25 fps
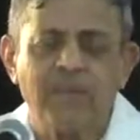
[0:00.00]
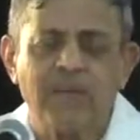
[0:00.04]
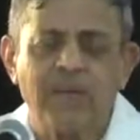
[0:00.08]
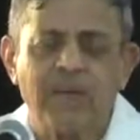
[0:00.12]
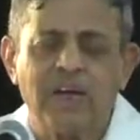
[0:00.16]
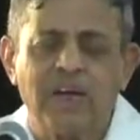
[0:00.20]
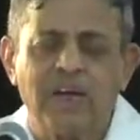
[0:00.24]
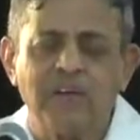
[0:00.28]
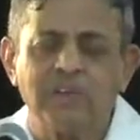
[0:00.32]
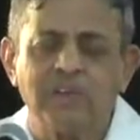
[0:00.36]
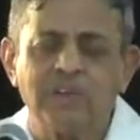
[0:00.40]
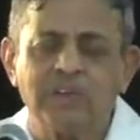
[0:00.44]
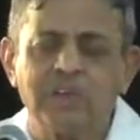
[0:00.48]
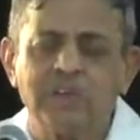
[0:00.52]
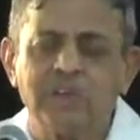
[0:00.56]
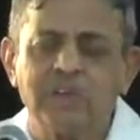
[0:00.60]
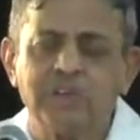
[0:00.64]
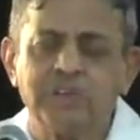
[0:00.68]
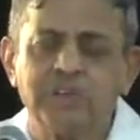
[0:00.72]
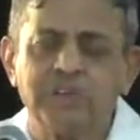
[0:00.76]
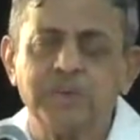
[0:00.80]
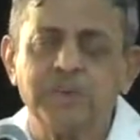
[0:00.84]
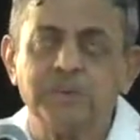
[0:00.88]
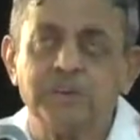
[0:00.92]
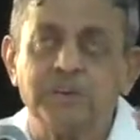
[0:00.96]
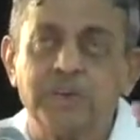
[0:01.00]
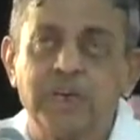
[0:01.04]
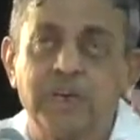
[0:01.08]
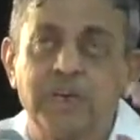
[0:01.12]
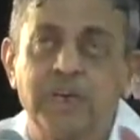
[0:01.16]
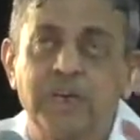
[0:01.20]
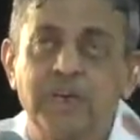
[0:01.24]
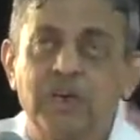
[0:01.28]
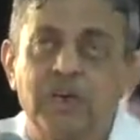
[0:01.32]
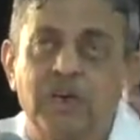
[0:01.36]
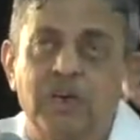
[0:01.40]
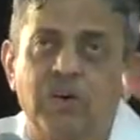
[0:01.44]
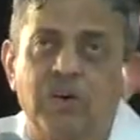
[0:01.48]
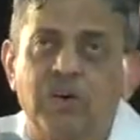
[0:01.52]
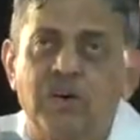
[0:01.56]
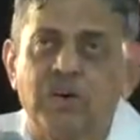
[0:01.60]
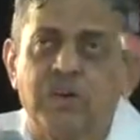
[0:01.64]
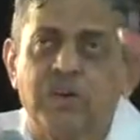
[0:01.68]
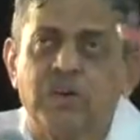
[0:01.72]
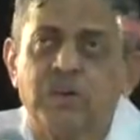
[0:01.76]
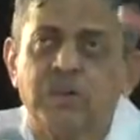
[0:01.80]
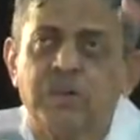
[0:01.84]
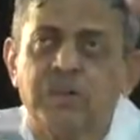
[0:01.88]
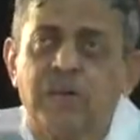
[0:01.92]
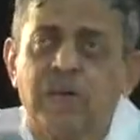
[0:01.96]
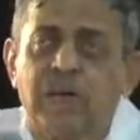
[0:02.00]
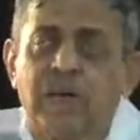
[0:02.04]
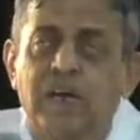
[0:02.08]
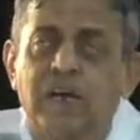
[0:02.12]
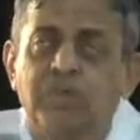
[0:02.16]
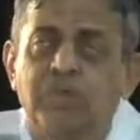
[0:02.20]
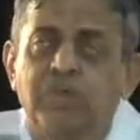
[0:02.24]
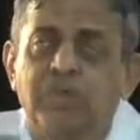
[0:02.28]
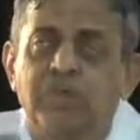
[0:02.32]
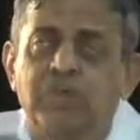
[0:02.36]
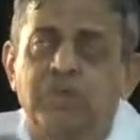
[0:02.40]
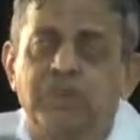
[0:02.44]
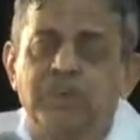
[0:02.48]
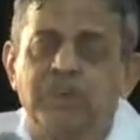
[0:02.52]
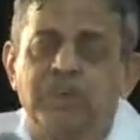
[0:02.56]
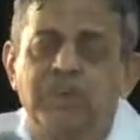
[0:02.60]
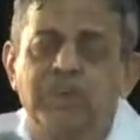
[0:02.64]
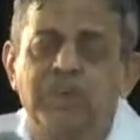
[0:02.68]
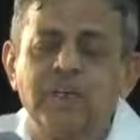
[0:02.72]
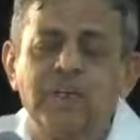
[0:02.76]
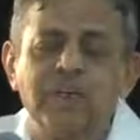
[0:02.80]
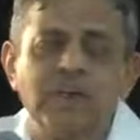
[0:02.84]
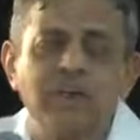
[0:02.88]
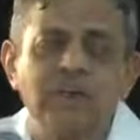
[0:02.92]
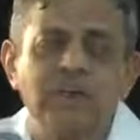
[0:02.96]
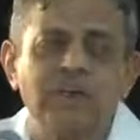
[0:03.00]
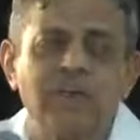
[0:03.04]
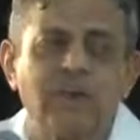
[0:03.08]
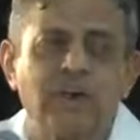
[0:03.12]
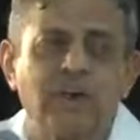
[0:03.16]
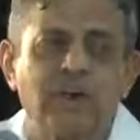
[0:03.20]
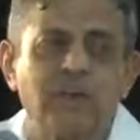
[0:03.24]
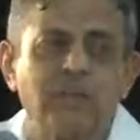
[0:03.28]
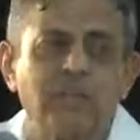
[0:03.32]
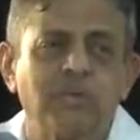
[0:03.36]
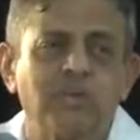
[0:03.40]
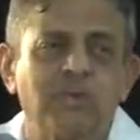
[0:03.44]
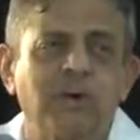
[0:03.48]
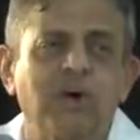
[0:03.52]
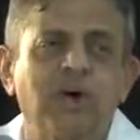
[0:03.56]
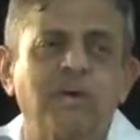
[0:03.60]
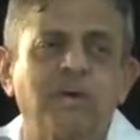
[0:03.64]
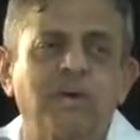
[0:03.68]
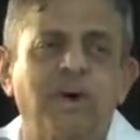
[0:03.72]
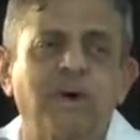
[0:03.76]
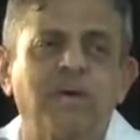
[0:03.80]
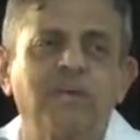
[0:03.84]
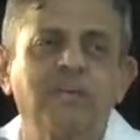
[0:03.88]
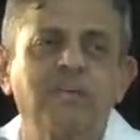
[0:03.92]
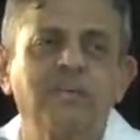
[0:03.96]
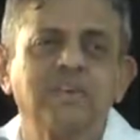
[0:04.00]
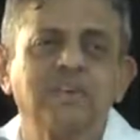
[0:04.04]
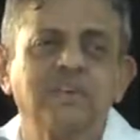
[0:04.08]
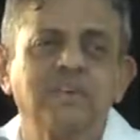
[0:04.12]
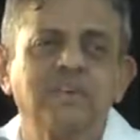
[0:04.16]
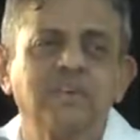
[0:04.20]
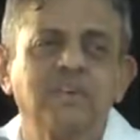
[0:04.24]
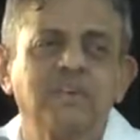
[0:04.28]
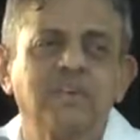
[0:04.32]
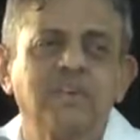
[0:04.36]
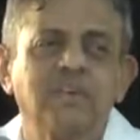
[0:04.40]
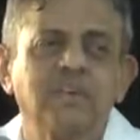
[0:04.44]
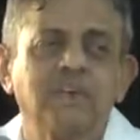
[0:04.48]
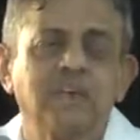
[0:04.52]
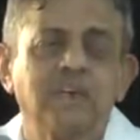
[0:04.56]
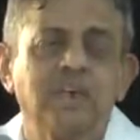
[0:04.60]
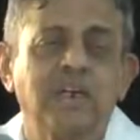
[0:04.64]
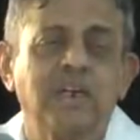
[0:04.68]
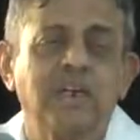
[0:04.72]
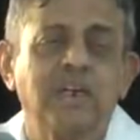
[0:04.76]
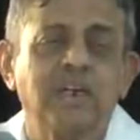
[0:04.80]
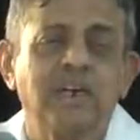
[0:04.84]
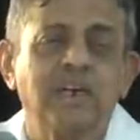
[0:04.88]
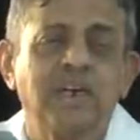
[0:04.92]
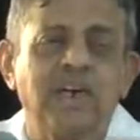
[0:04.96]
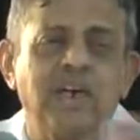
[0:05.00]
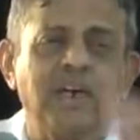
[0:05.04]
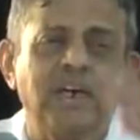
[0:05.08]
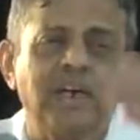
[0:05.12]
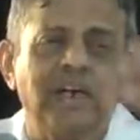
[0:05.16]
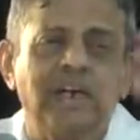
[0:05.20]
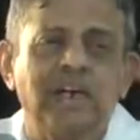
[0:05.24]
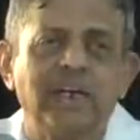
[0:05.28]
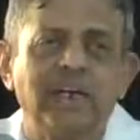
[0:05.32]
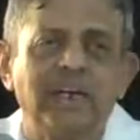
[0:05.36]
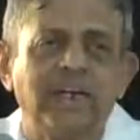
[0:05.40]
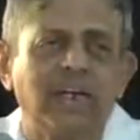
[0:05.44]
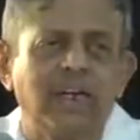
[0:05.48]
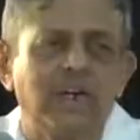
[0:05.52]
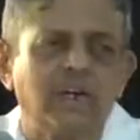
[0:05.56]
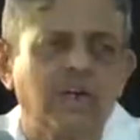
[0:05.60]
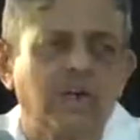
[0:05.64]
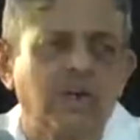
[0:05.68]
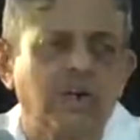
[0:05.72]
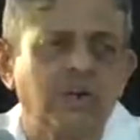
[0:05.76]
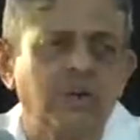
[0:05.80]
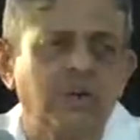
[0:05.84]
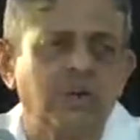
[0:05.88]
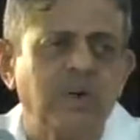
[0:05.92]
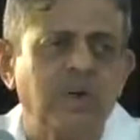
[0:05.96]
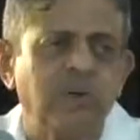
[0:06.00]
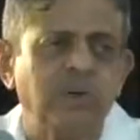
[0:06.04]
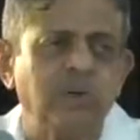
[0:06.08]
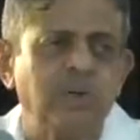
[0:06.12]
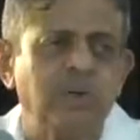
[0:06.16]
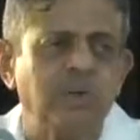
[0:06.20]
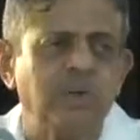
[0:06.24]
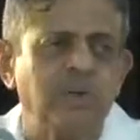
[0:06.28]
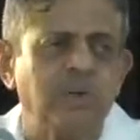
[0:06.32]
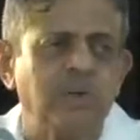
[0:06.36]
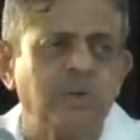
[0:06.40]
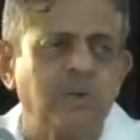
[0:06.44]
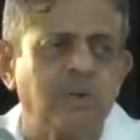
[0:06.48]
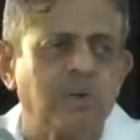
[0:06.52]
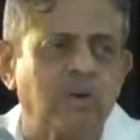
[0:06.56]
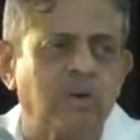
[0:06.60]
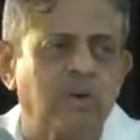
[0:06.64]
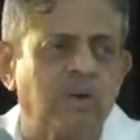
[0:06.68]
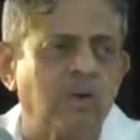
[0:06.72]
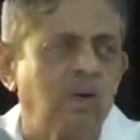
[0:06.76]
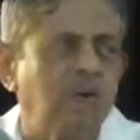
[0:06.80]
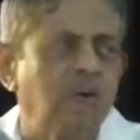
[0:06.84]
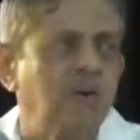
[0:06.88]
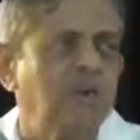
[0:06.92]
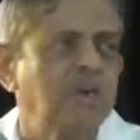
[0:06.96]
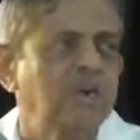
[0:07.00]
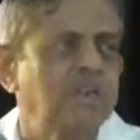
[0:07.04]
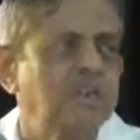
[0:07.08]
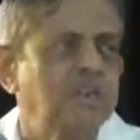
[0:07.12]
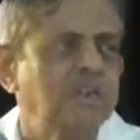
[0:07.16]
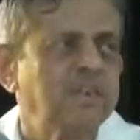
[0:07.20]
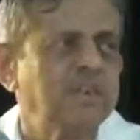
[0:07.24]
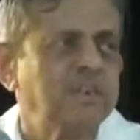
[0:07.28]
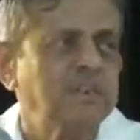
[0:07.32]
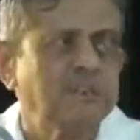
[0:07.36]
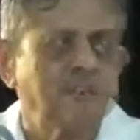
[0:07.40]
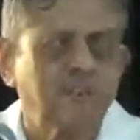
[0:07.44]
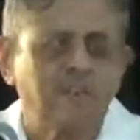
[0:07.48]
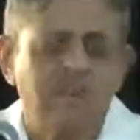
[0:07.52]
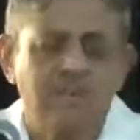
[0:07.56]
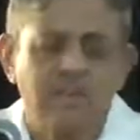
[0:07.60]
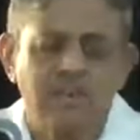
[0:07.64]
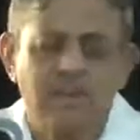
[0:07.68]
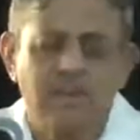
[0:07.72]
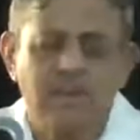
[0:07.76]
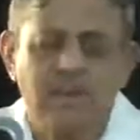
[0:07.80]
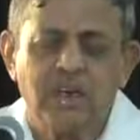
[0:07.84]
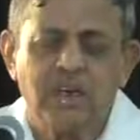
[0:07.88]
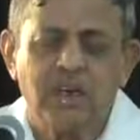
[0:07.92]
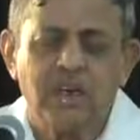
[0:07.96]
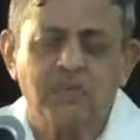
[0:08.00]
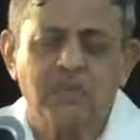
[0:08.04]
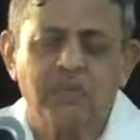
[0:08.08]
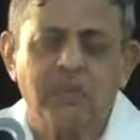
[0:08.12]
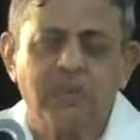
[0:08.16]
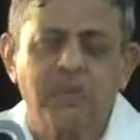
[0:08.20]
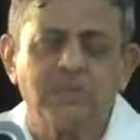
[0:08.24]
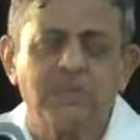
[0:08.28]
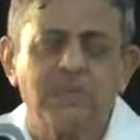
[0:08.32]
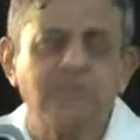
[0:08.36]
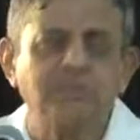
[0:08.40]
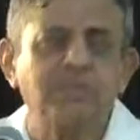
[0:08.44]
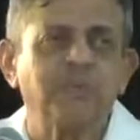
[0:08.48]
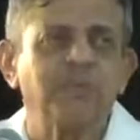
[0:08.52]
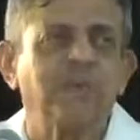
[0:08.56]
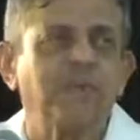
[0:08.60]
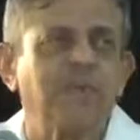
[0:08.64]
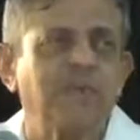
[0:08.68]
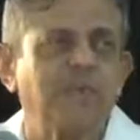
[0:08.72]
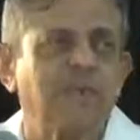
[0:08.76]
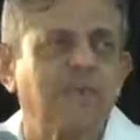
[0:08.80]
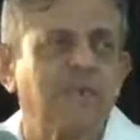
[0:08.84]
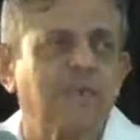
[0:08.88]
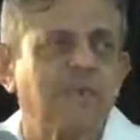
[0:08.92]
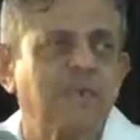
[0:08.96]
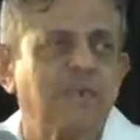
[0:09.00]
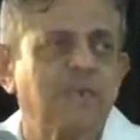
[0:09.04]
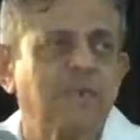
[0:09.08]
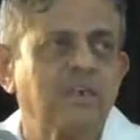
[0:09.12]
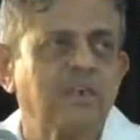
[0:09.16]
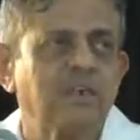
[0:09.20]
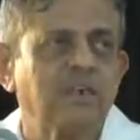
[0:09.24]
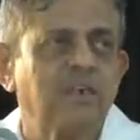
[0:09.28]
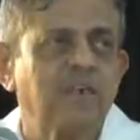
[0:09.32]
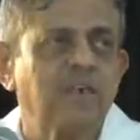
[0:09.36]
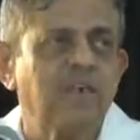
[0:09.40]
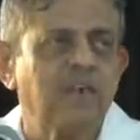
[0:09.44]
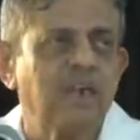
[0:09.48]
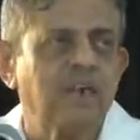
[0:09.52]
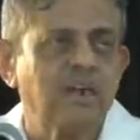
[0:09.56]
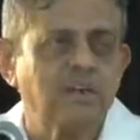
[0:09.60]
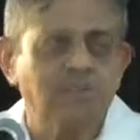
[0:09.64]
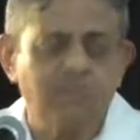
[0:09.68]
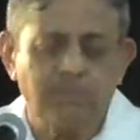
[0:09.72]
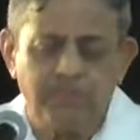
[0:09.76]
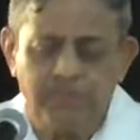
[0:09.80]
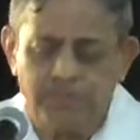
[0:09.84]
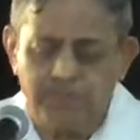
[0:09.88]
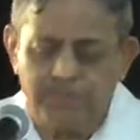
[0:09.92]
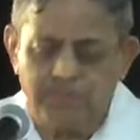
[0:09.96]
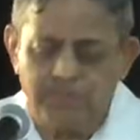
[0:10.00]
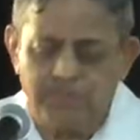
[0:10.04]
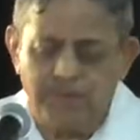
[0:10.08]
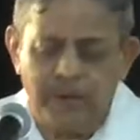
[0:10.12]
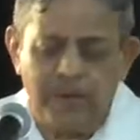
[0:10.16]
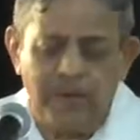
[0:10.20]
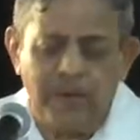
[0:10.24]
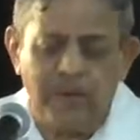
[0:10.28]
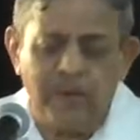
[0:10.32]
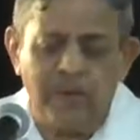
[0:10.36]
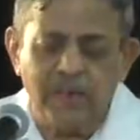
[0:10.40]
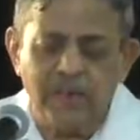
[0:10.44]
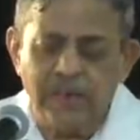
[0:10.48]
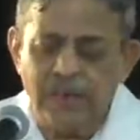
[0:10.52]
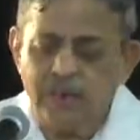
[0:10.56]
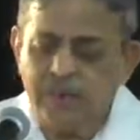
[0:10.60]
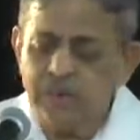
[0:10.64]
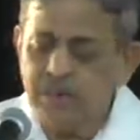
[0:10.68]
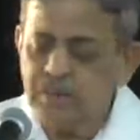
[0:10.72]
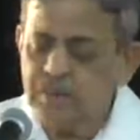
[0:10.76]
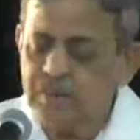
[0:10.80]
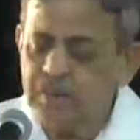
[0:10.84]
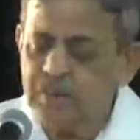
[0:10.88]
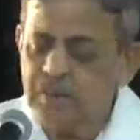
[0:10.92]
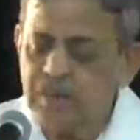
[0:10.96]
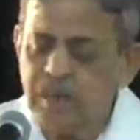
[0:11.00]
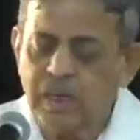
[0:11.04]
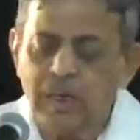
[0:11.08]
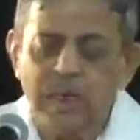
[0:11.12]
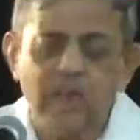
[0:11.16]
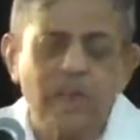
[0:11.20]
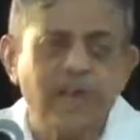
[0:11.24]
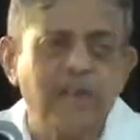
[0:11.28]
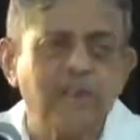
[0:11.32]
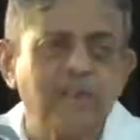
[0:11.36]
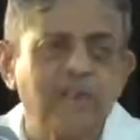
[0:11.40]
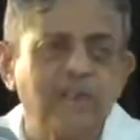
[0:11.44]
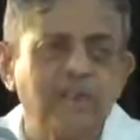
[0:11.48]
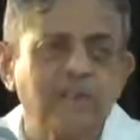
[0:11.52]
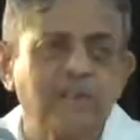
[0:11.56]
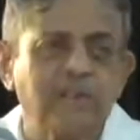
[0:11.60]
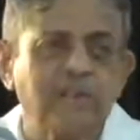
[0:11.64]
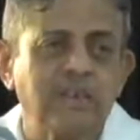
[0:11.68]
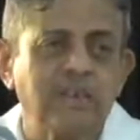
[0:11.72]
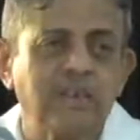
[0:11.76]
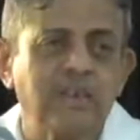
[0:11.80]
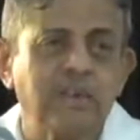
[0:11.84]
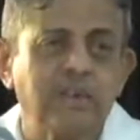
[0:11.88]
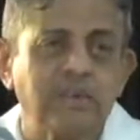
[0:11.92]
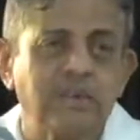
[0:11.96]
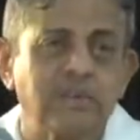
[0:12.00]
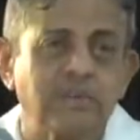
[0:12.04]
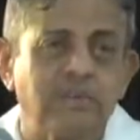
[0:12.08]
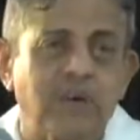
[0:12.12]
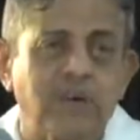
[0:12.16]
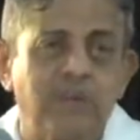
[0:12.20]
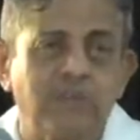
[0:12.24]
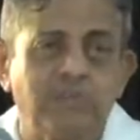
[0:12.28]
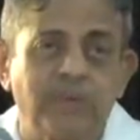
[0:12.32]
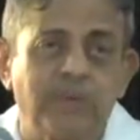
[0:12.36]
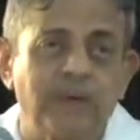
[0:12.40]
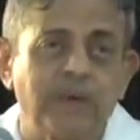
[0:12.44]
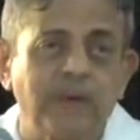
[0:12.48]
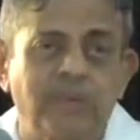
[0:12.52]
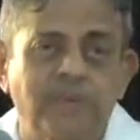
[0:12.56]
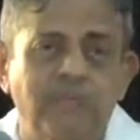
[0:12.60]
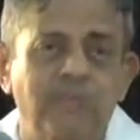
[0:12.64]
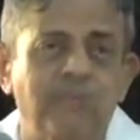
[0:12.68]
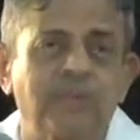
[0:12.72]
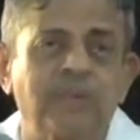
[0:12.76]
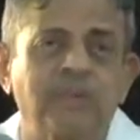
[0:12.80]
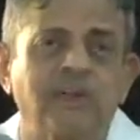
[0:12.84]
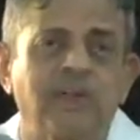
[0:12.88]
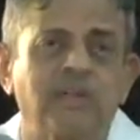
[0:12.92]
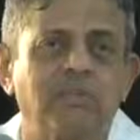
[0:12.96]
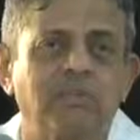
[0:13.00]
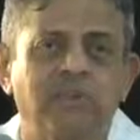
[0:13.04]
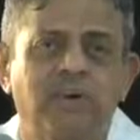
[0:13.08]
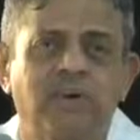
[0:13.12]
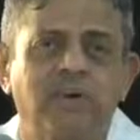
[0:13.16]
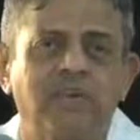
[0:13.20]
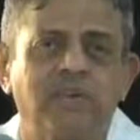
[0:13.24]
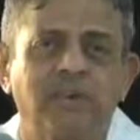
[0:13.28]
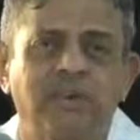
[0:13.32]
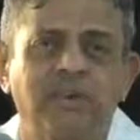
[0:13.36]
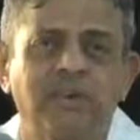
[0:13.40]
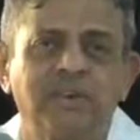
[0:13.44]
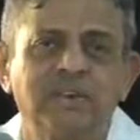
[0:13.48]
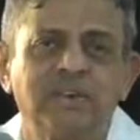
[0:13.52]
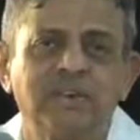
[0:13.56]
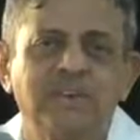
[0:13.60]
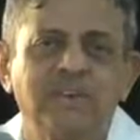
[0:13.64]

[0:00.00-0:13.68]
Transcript: And because of his mind all the time used to be in the Rama Bhava. Day and night, for 24 hours, all in Hanuman was pulling that. And every hair in this thing was vibrating with Ram Bhava.